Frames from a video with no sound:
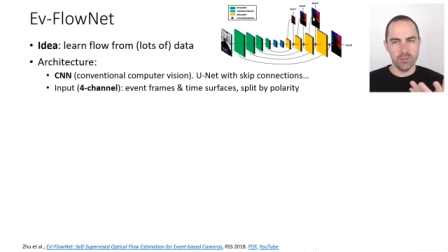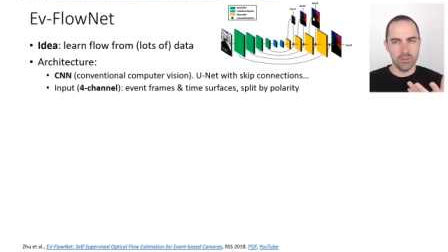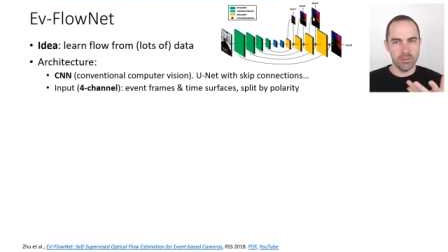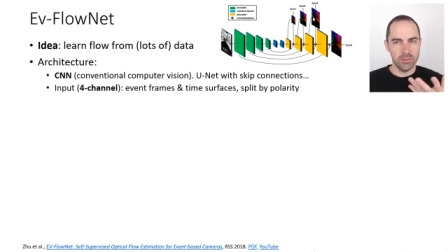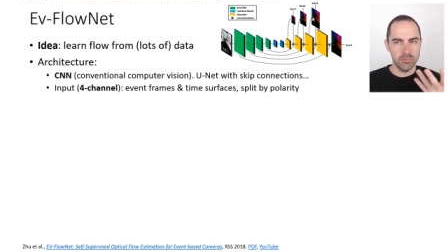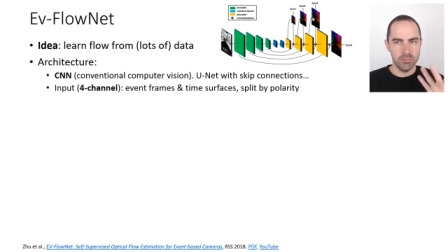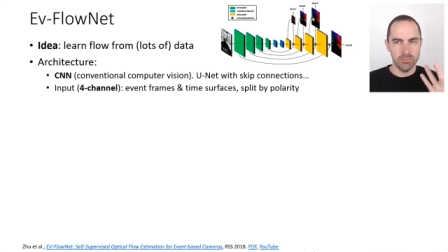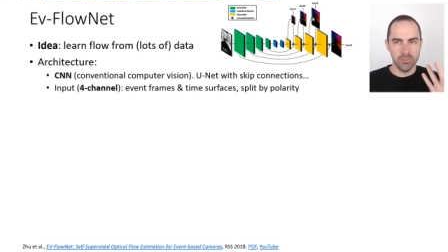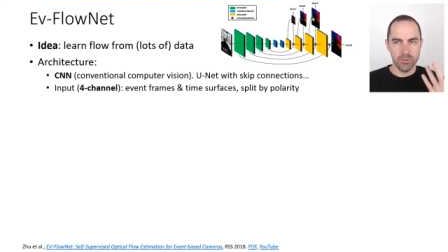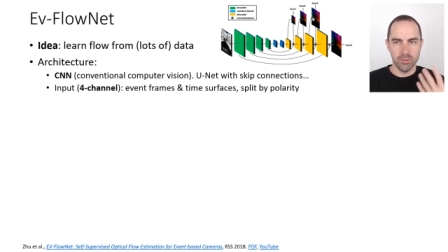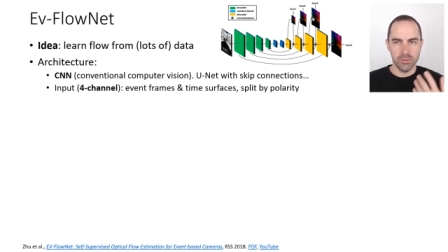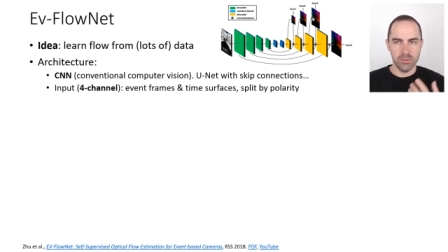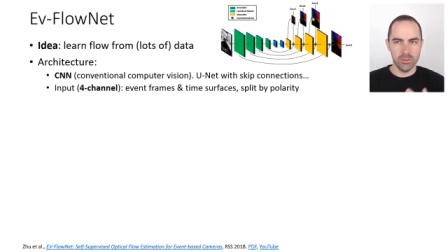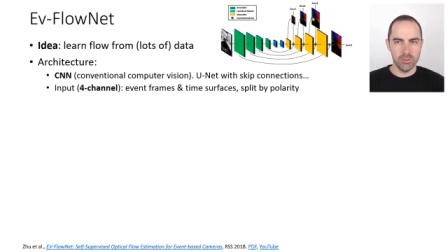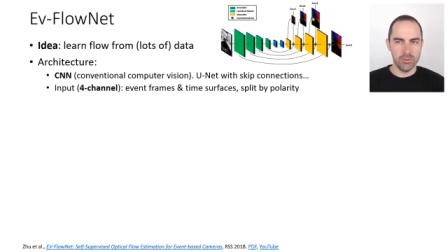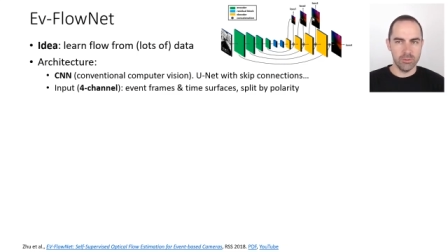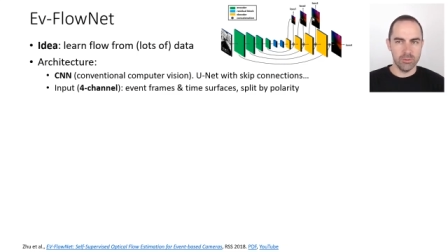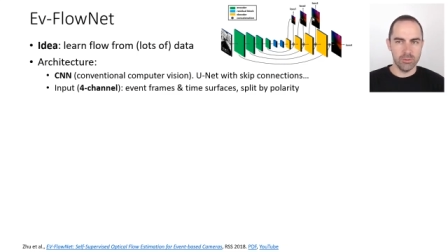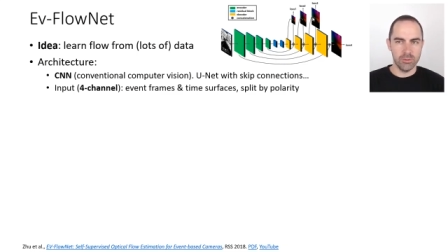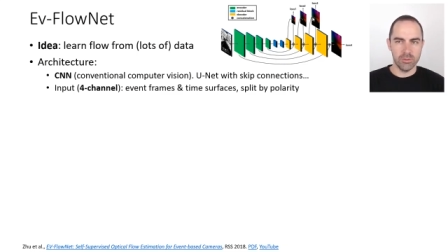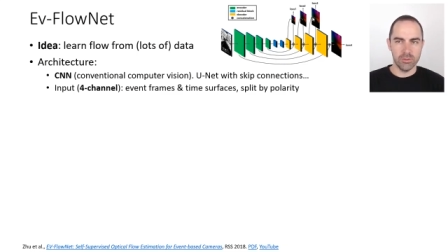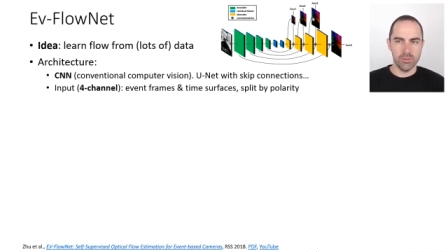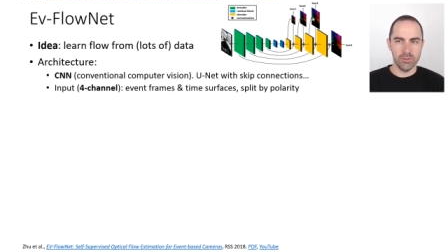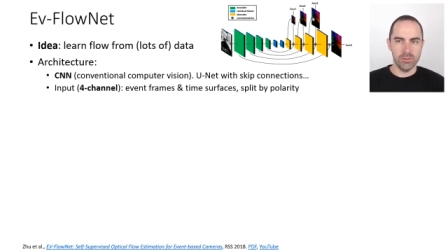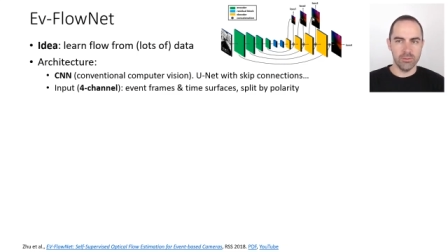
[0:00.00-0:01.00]
some
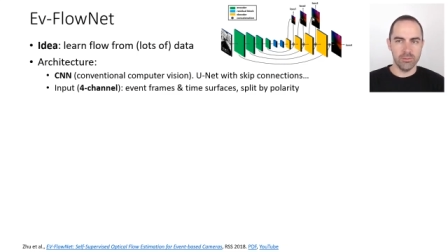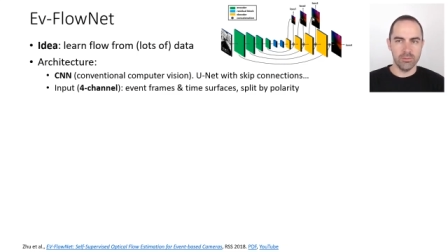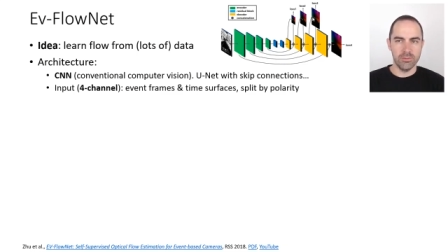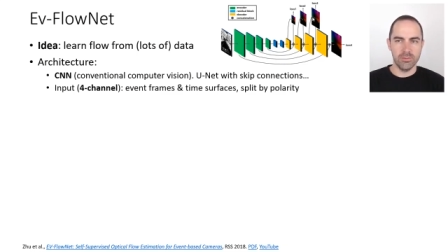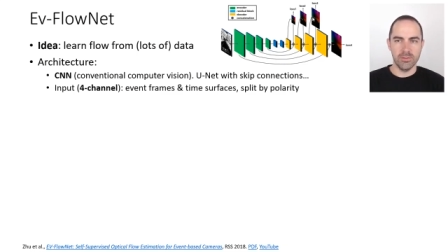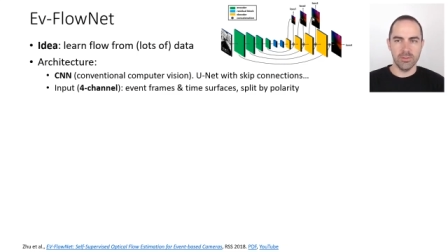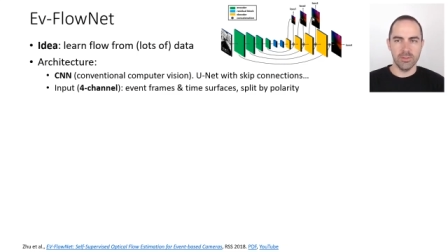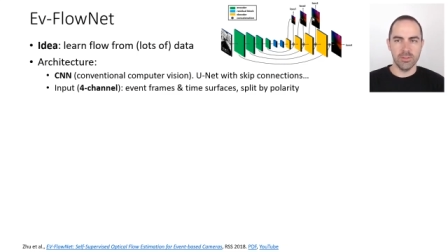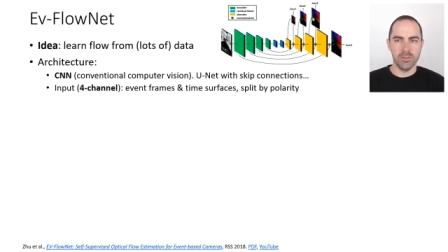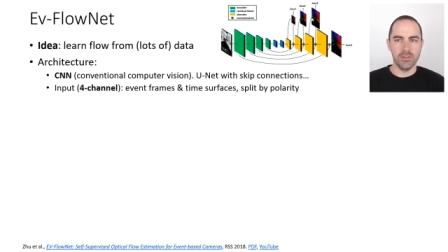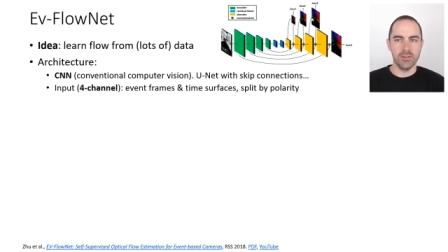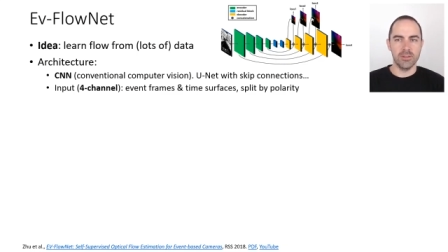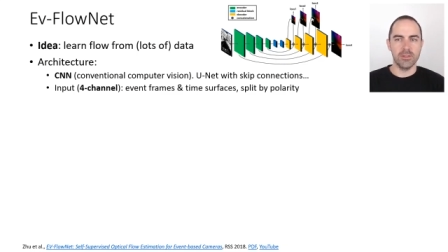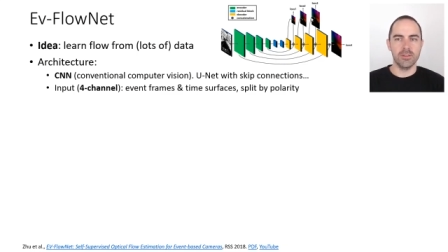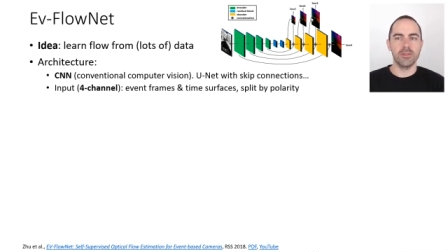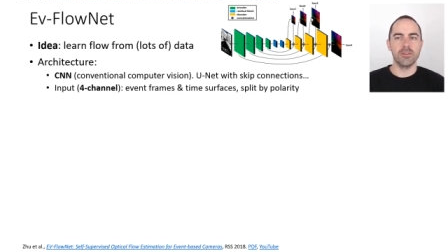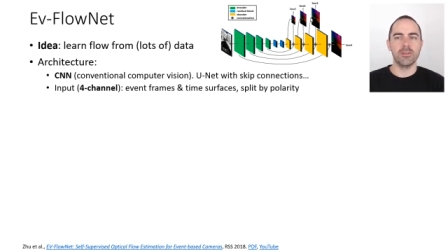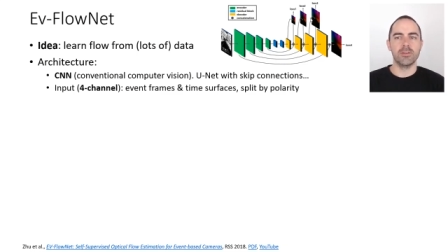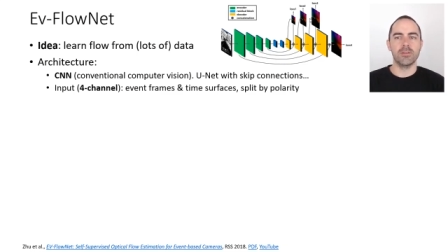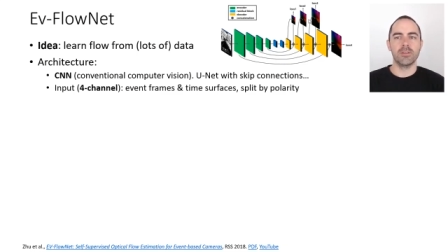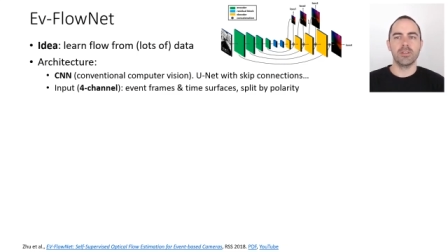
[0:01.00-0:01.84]
sort of uh,